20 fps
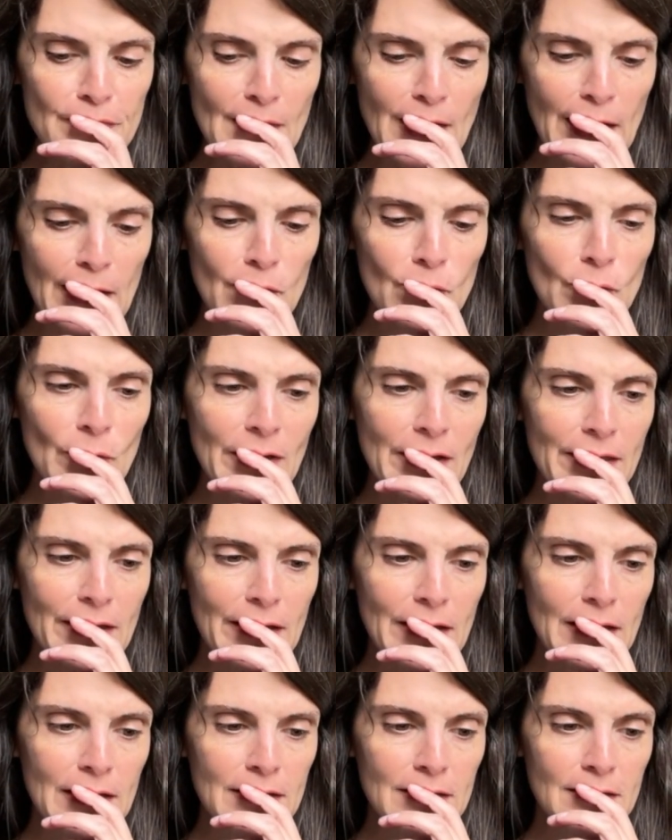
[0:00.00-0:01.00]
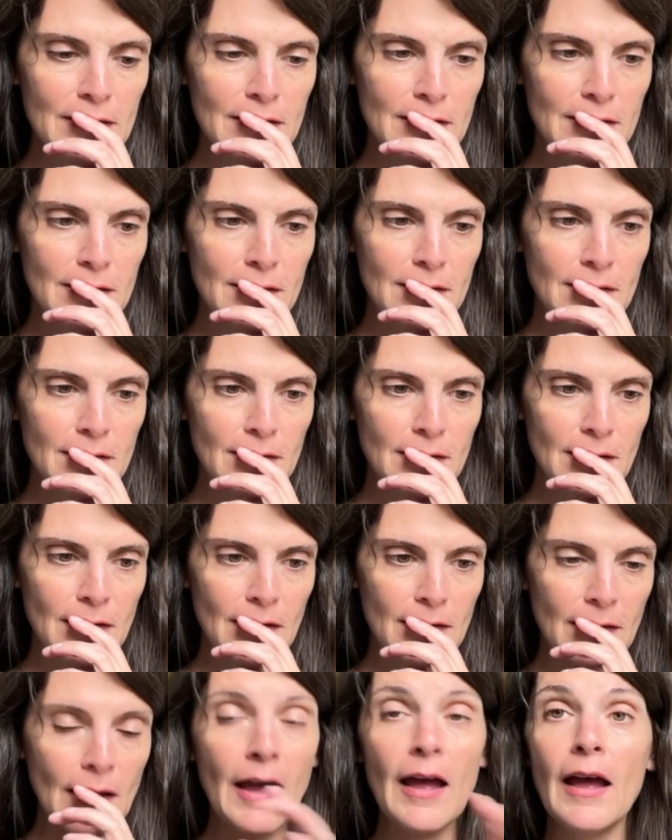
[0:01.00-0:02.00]

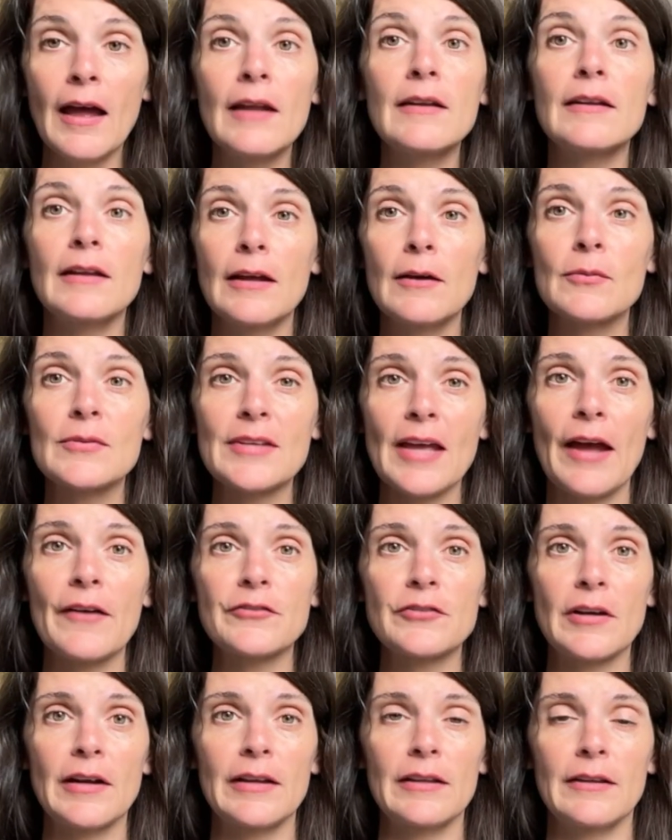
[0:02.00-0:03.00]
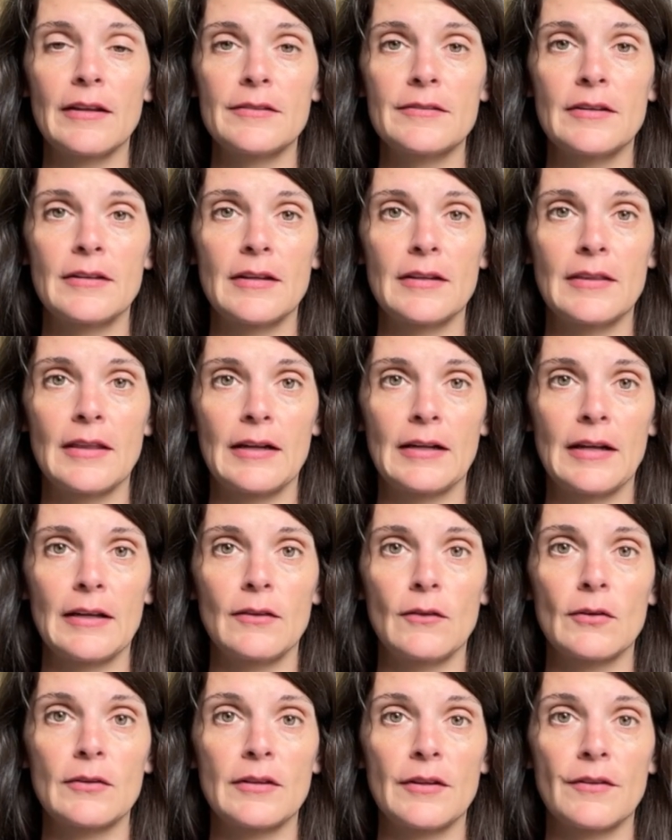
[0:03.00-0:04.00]
And it was after I had listed it that I
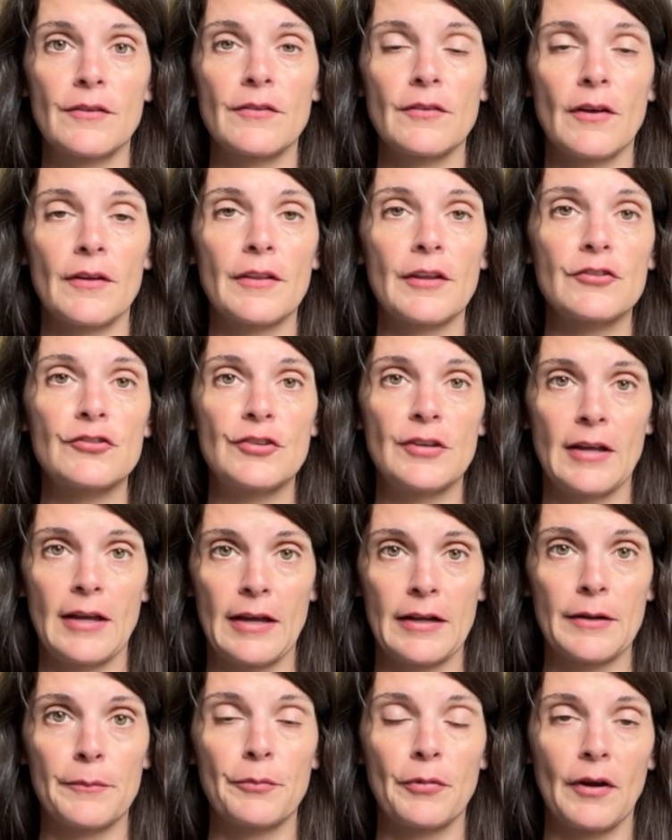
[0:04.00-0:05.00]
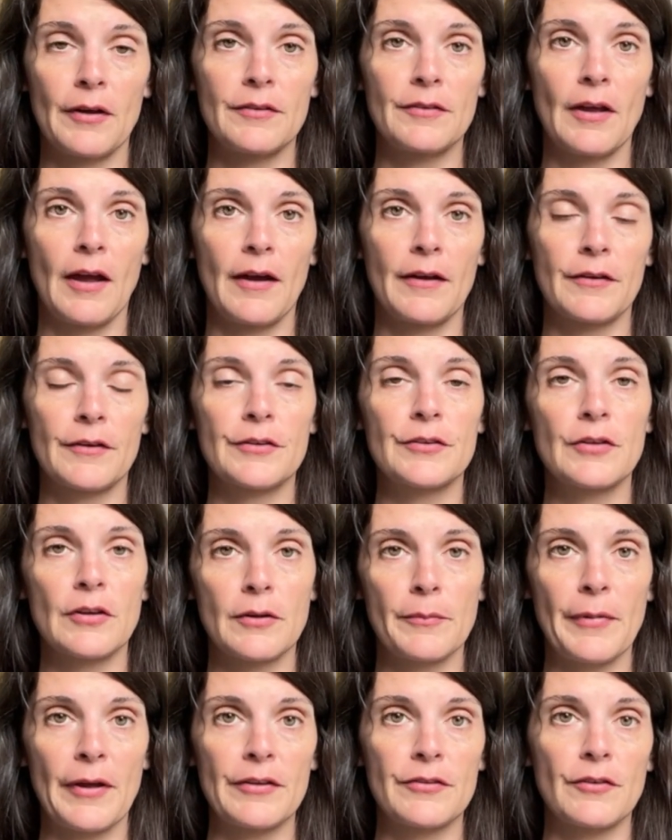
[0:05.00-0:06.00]
looked and saw that she had it priced higher and took a
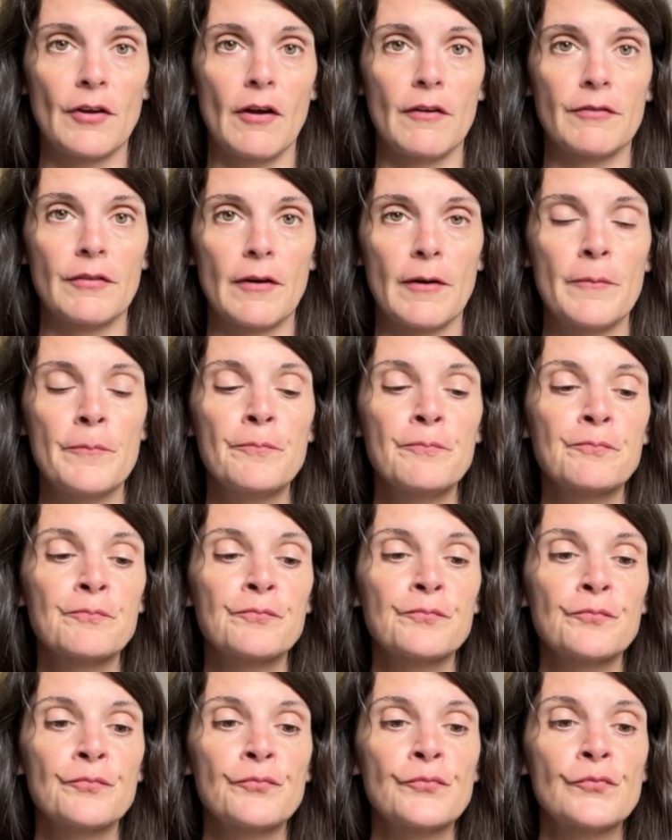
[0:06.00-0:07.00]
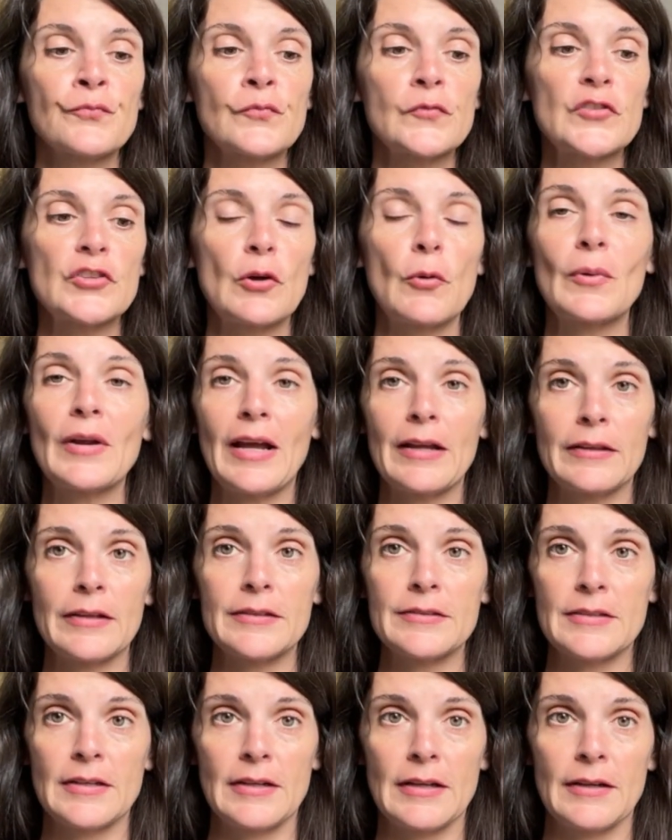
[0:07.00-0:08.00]
best offer. So when I
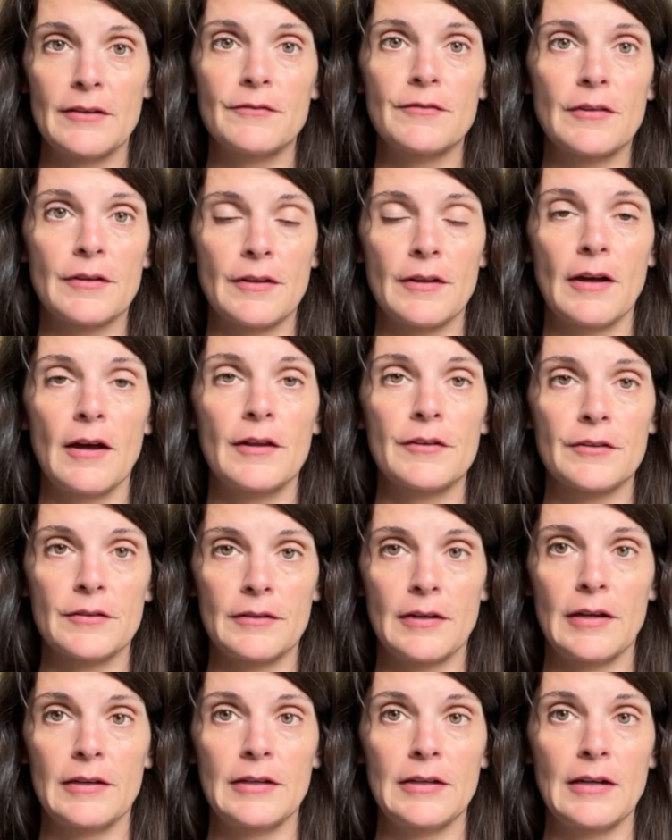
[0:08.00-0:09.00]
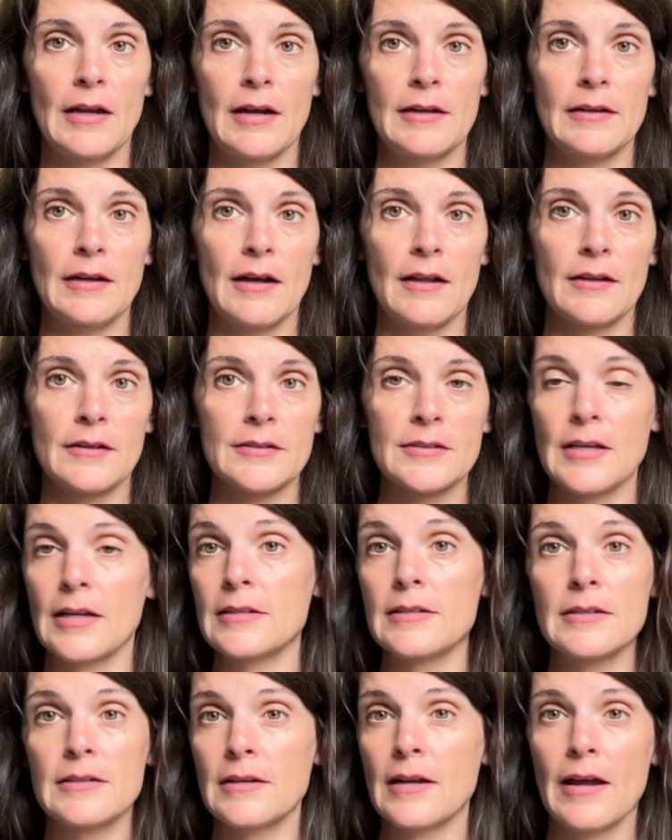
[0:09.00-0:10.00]
listed it for the $199, I
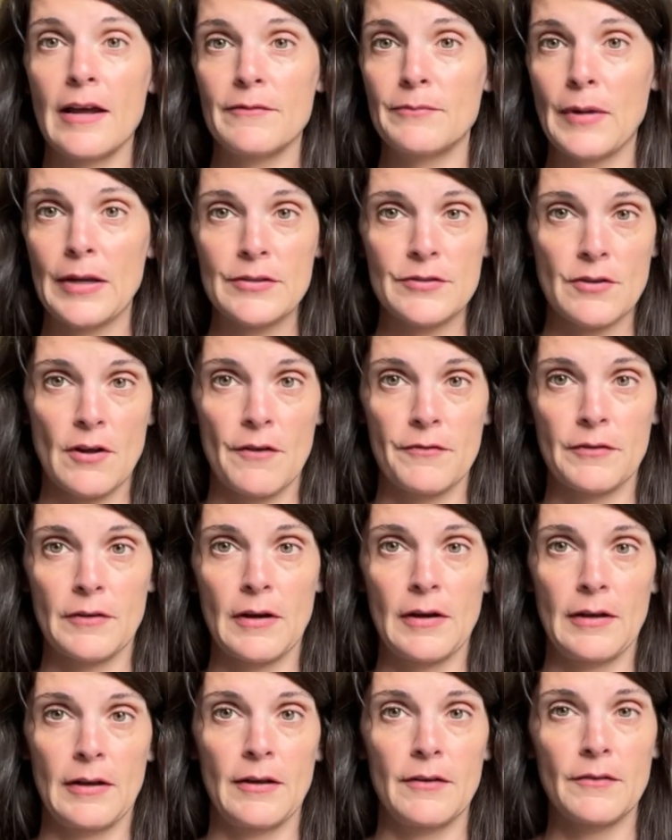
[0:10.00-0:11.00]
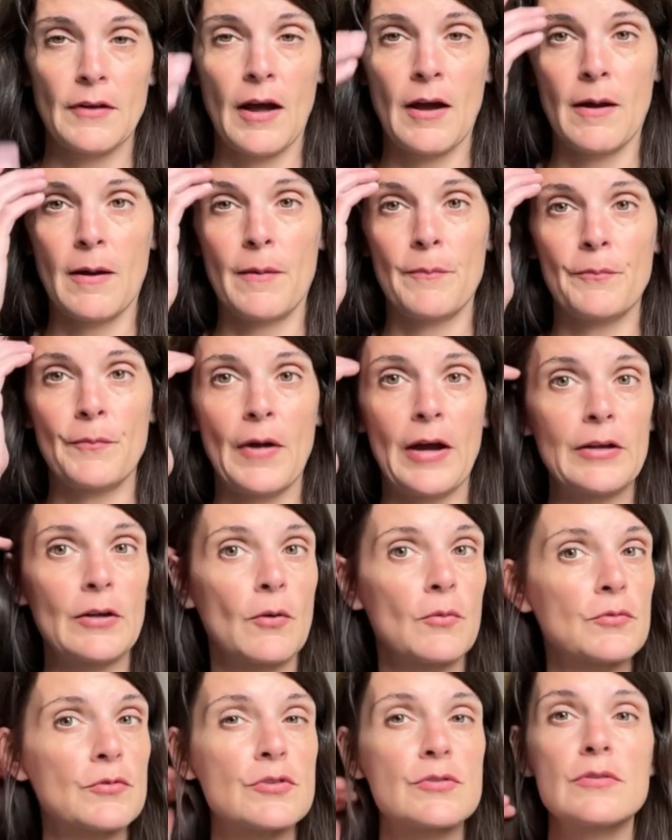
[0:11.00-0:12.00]
didn't have best offer on it. I
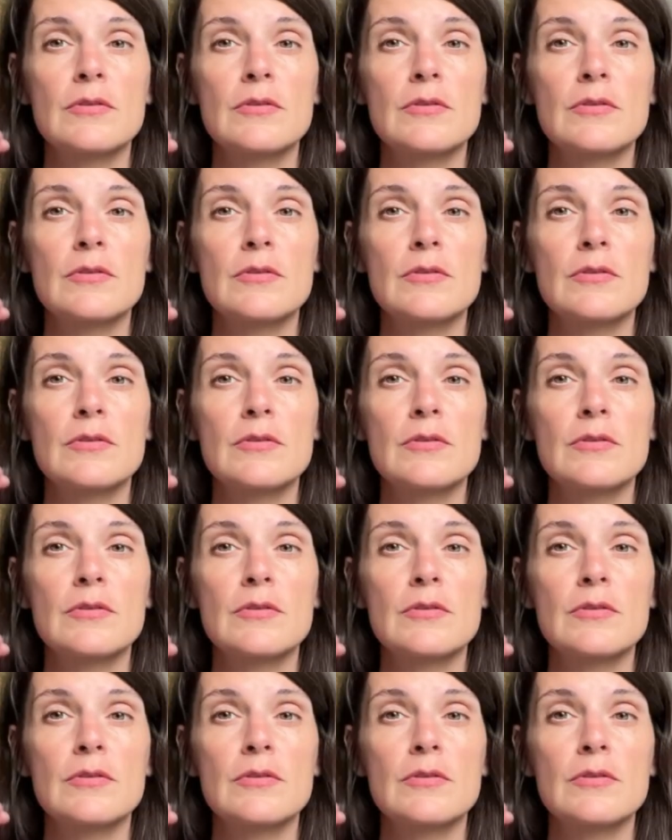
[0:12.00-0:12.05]
don't